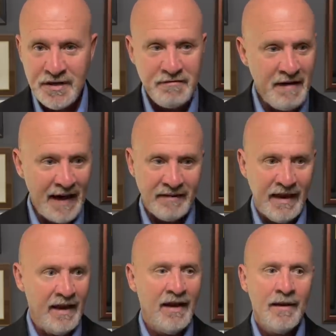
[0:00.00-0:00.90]
In fact,
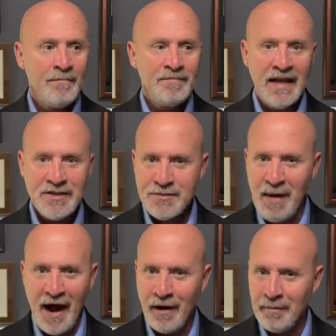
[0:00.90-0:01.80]
they
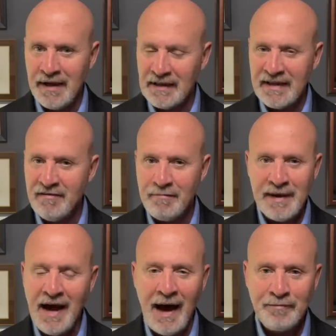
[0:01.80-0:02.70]
inspire me and leave
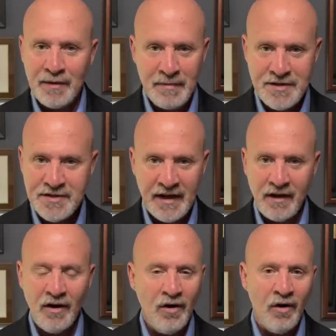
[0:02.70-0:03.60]
me optimistic
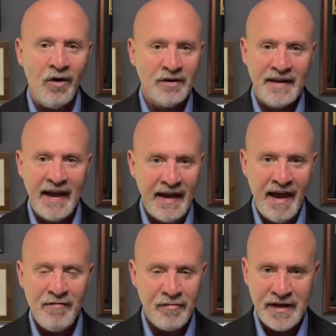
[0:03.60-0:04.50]
all day,
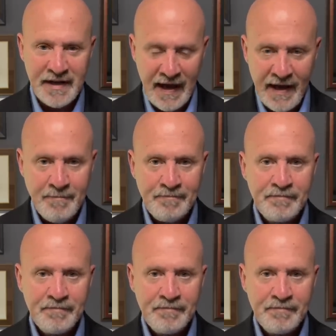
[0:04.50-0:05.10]
every day.